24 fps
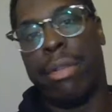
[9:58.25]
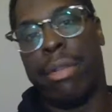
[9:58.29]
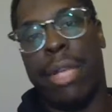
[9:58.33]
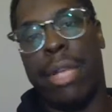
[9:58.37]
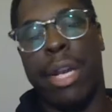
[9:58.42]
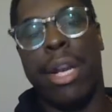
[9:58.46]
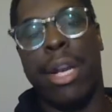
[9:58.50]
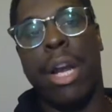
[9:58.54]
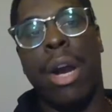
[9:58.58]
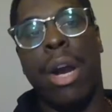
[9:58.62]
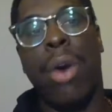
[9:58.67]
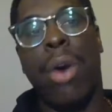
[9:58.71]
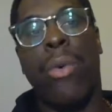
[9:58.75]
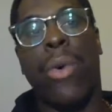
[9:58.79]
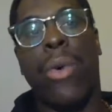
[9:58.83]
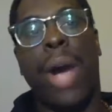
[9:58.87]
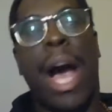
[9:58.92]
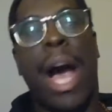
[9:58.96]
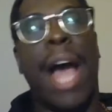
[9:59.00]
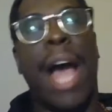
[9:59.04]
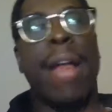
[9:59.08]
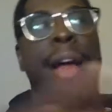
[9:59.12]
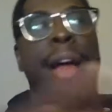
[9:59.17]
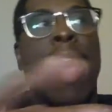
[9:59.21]
You know,
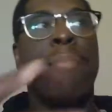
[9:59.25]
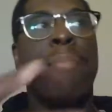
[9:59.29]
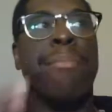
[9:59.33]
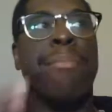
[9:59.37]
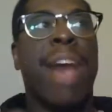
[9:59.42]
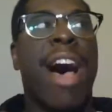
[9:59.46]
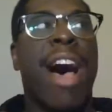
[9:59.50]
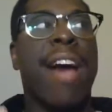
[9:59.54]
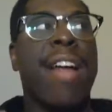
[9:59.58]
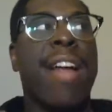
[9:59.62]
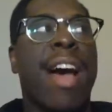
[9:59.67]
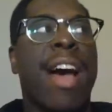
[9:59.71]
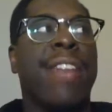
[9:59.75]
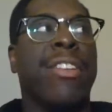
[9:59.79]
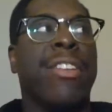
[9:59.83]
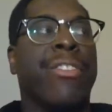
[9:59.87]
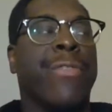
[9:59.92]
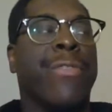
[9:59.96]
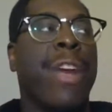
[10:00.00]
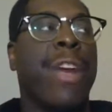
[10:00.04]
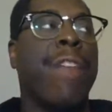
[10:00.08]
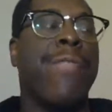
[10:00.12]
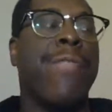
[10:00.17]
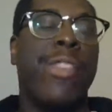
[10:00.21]

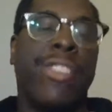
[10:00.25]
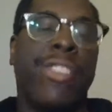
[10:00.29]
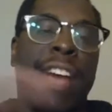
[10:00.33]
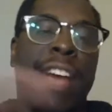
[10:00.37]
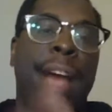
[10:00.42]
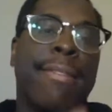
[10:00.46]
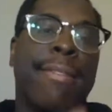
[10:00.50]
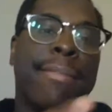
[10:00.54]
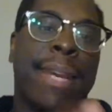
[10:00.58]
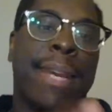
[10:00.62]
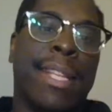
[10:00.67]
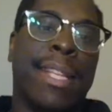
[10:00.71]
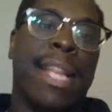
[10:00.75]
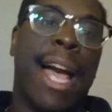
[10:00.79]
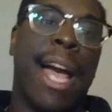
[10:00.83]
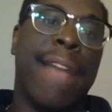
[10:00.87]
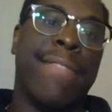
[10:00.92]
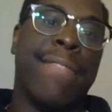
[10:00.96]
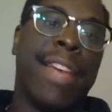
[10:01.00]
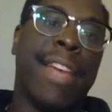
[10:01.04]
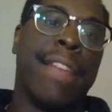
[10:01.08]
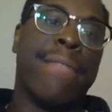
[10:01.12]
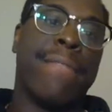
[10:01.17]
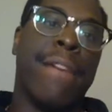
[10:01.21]
there's very few times in my
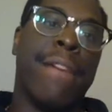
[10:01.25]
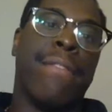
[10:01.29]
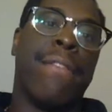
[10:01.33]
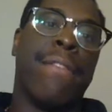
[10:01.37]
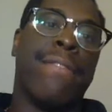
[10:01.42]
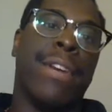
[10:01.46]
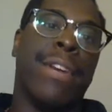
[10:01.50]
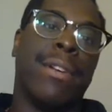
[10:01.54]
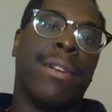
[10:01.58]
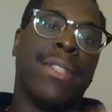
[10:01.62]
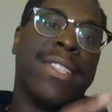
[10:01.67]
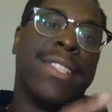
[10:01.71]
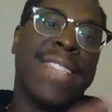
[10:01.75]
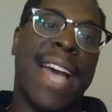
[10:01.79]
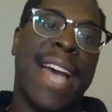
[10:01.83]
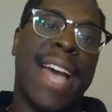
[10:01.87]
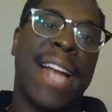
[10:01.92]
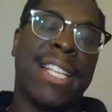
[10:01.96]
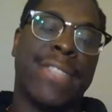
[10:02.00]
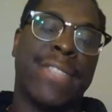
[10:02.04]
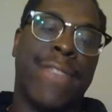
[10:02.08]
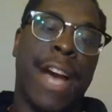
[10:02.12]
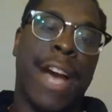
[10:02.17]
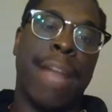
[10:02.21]
life that I've ever felt
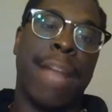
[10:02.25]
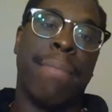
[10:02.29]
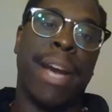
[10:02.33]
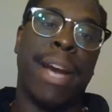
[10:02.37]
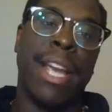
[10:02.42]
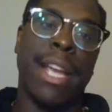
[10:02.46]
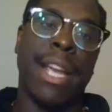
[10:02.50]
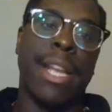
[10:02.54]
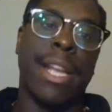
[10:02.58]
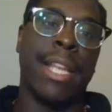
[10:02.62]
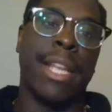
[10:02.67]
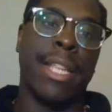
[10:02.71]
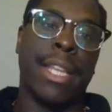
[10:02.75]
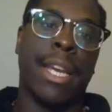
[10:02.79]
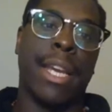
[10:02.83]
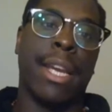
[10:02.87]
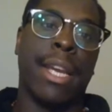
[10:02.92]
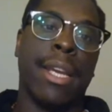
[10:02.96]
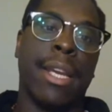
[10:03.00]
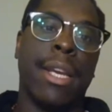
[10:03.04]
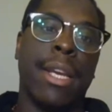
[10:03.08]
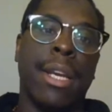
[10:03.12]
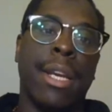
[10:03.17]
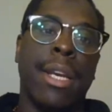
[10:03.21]
satisfied by anything.